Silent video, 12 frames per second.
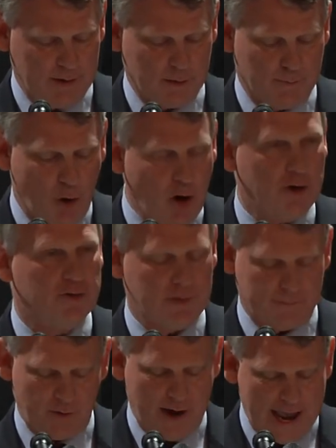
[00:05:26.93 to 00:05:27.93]
the
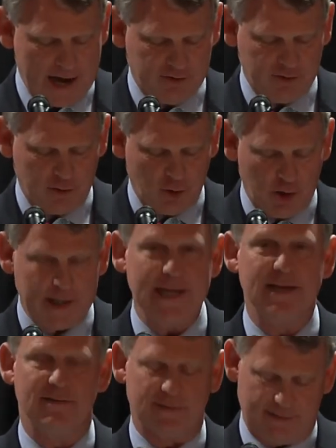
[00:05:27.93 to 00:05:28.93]
Partnership for Action
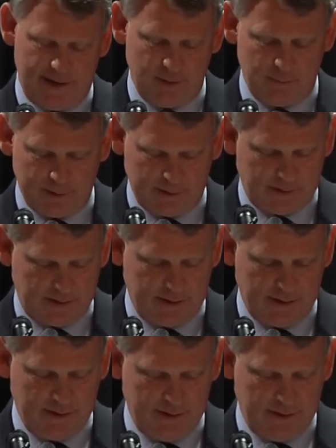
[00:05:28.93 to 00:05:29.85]
Learning and Sustainability,